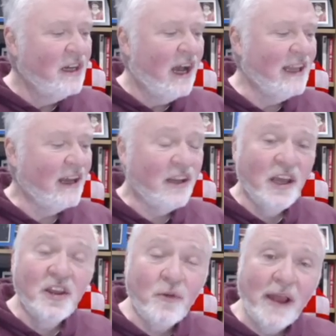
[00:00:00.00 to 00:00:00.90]
And then at the
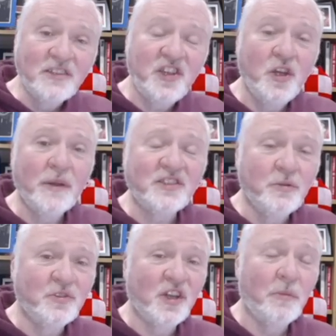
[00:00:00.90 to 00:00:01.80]
other end, Hewitt, who
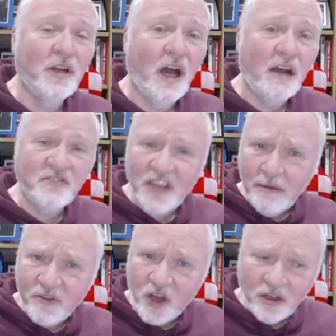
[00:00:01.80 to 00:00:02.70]
was come on a
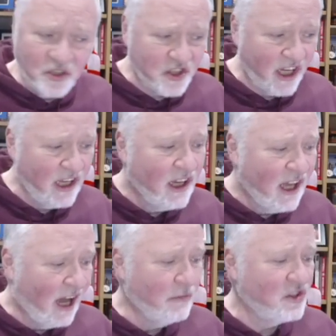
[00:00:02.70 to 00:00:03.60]
half-time for Connah's Quay
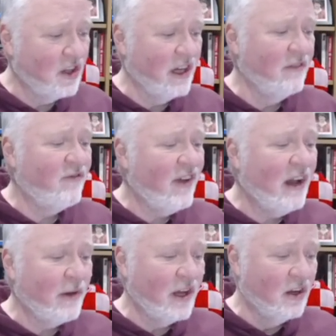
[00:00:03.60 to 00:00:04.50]
and was looking
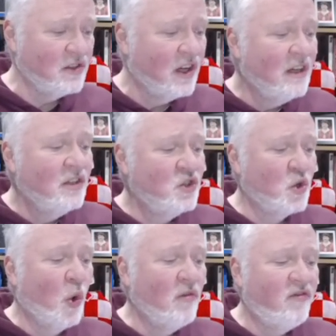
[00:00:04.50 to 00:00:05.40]
very good,
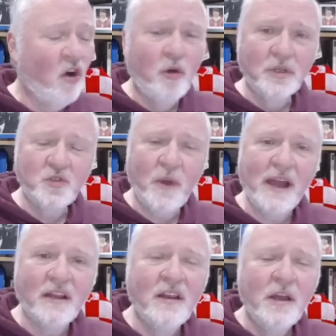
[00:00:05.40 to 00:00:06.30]
drove forwards
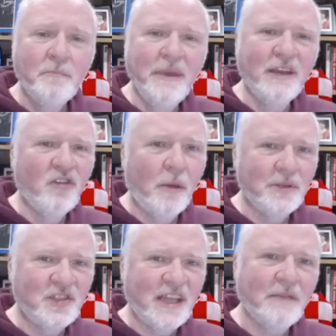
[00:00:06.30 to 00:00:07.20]
well. Mia
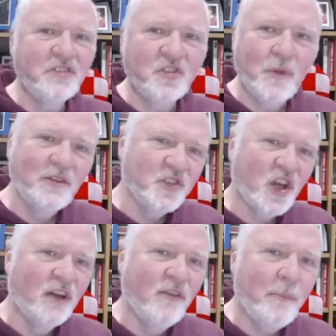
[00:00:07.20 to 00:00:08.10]
Roberts did ever so well to
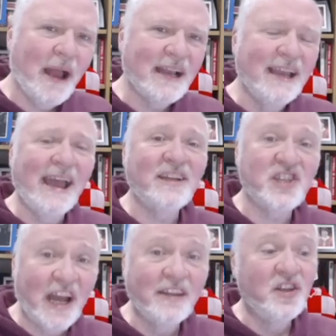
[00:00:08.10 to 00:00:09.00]
cover back and get a
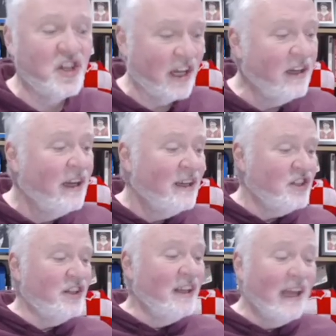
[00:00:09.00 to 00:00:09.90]
challenge in.
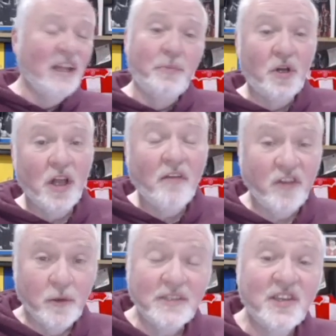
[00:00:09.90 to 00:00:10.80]
She didn't get the ball off
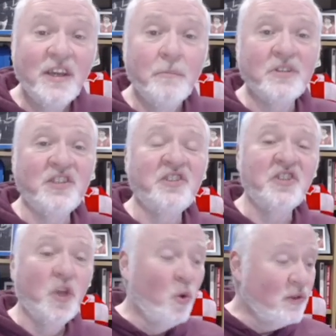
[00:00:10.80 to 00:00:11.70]
Hewitt, but she
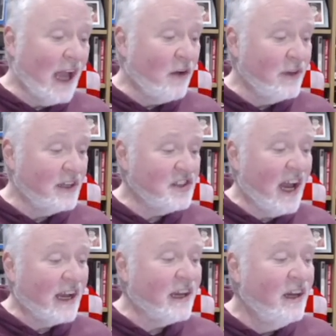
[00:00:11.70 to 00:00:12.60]
slowed down the
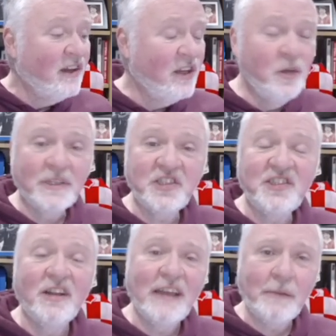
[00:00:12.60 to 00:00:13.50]
attack. Hewitt
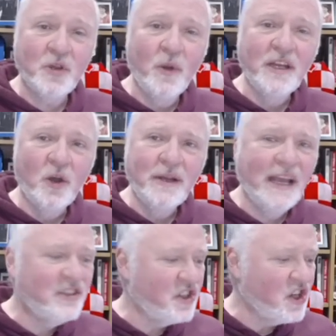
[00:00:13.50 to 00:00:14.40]
still kept going though and
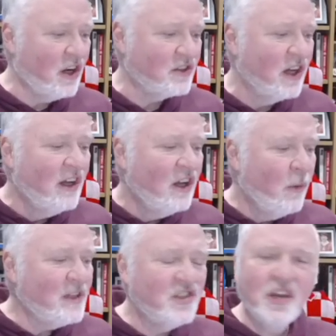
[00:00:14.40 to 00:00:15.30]
hit a shot,
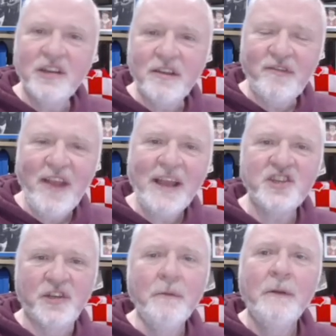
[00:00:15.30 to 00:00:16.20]
which took a
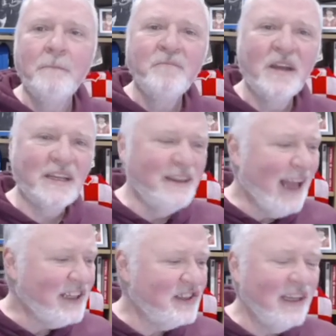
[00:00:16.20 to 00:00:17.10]
deflection. A
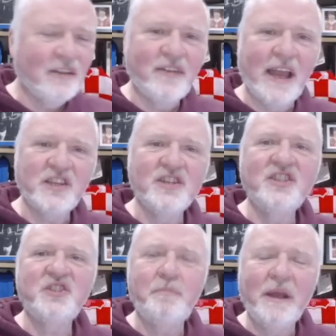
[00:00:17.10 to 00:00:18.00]
nasty deflection,
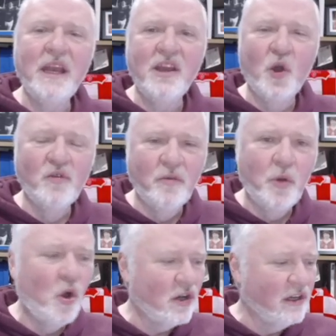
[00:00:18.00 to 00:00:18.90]
spinning over
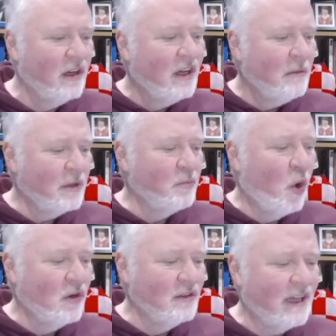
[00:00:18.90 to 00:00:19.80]
Morgan, but
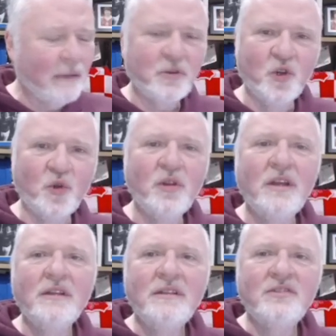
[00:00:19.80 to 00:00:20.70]
Morgan kept cool,
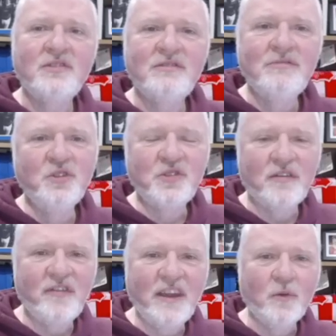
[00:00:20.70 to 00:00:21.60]
used her
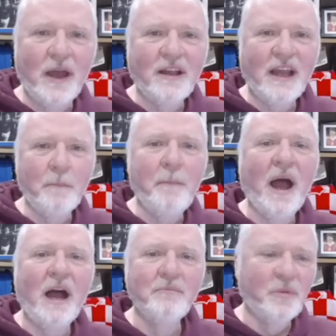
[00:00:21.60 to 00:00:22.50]
feet well, and
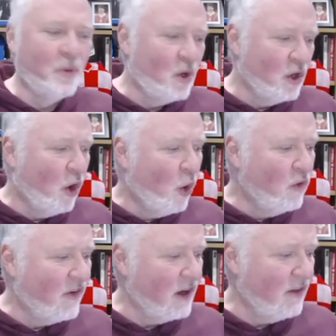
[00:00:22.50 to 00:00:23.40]
palmed the ball
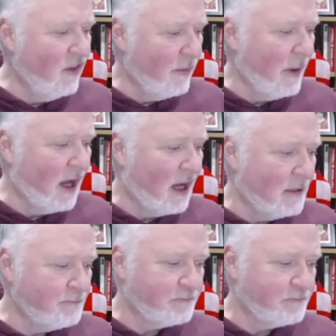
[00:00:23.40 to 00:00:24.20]
over the bar.